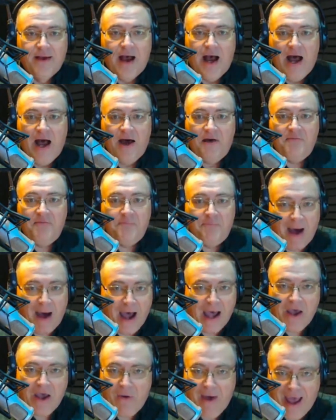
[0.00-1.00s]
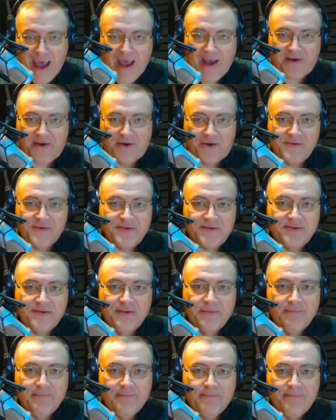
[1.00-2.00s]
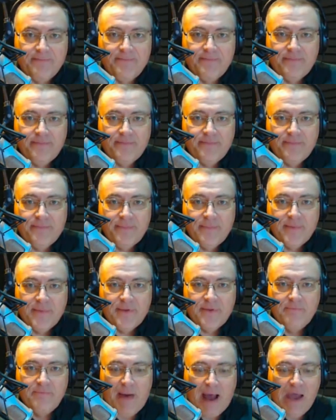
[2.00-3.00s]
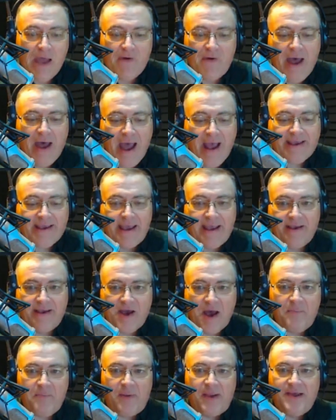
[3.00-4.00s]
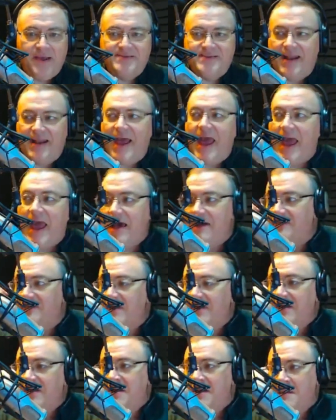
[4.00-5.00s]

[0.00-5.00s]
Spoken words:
of biohackers. Biohacking companies that have